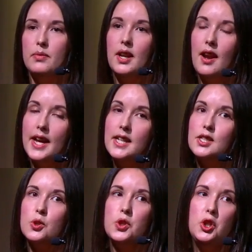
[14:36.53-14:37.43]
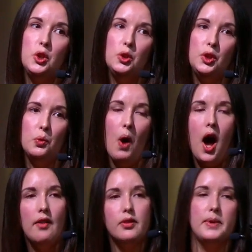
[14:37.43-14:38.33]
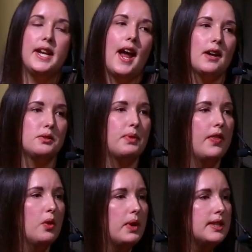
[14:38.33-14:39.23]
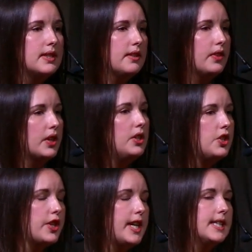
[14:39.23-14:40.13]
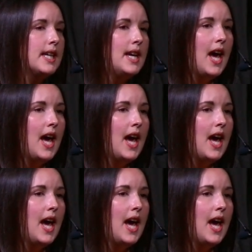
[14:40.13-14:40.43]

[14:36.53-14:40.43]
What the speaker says: clients, or you are from an in-house brand that works in different countries,